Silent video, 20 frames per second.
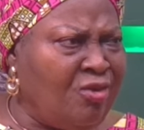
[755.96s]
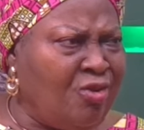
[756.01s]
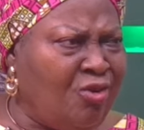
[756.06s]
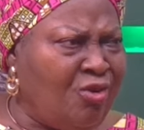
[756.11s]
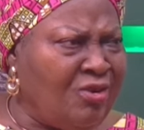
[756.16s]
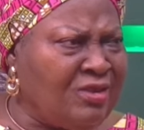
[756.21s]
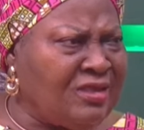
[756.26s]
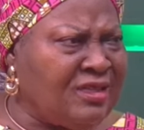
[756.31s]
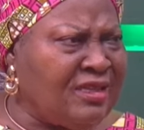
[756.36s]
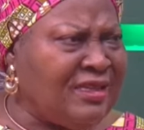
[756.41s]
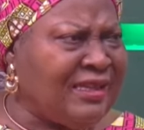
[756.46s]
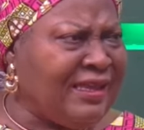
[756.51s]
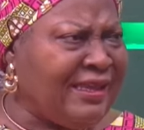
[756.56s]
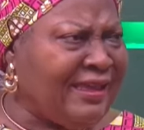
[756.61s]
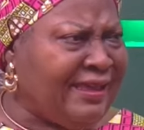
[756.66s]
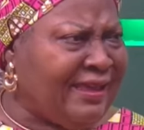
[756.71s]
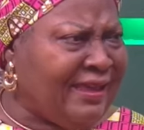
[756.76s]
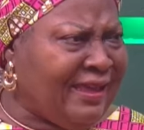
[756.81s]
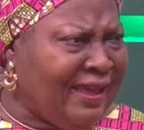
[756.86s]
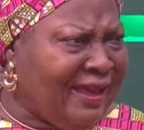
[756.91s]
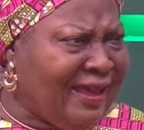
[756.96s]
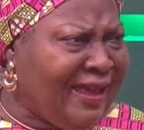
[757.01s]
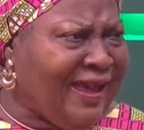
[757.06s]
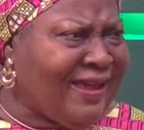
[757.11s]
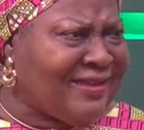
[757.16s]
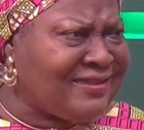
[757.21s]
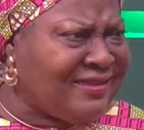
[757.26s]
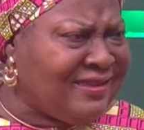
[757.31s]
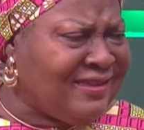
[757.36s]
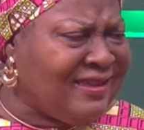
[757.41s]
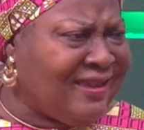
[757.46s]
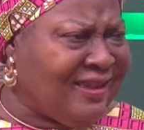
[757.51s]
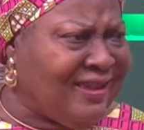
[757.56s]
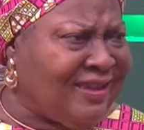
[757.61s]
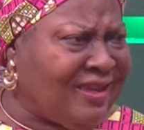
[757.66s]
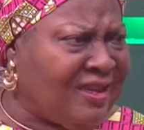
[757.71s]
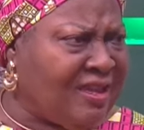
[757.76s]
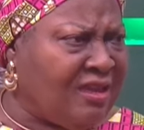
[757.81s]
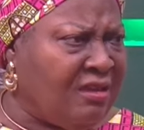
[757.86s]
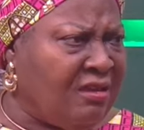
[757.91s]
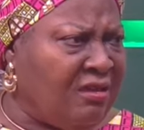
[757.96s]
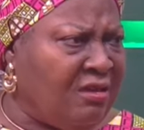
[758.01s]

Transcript: causing heartache